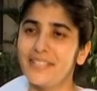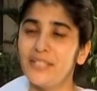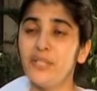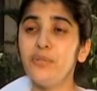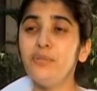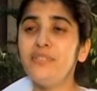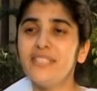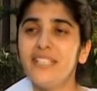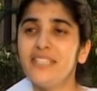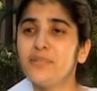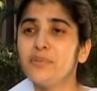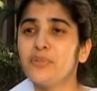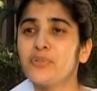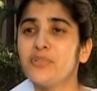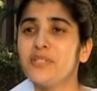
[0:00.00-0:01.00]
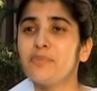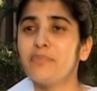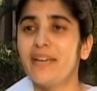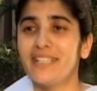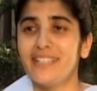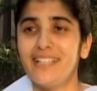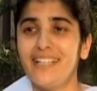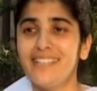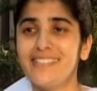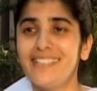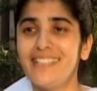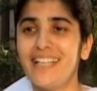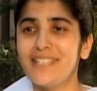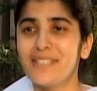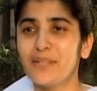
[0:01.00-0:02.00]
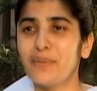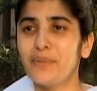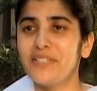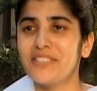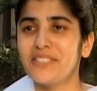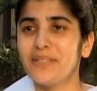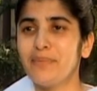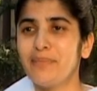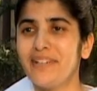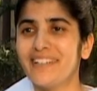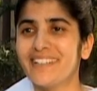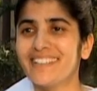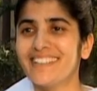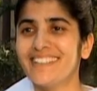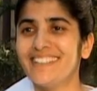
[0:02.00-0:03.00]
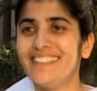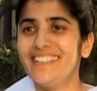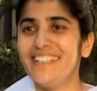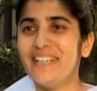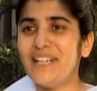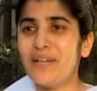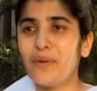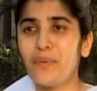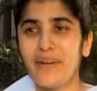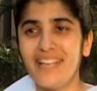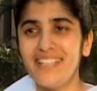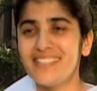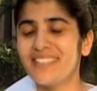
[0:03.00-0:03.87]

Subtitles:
You said it was respect, and I said that's a question mark. Where's